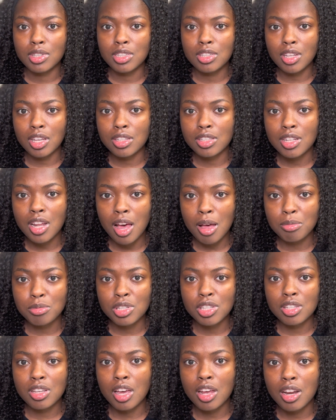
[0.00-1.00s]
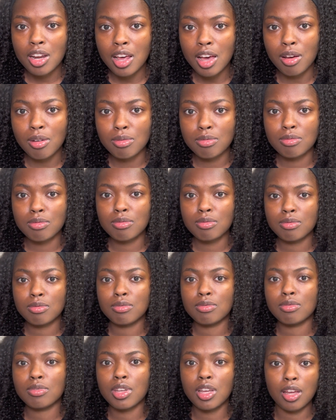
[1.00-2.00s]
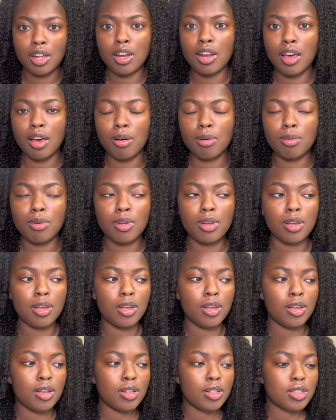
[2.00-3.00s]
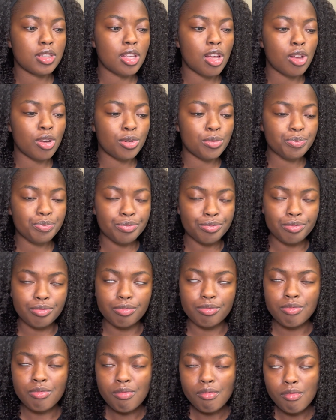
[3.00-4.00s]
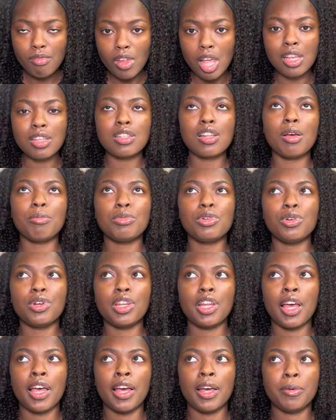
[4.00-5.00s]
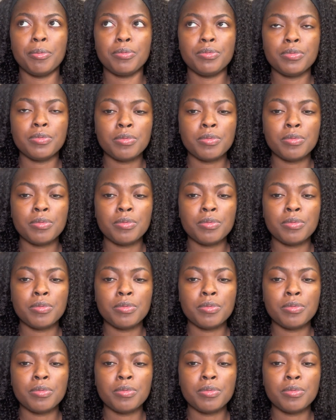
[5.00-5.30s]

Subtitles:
Like stop, just cut it out. Cut it out. So I stopped doing that.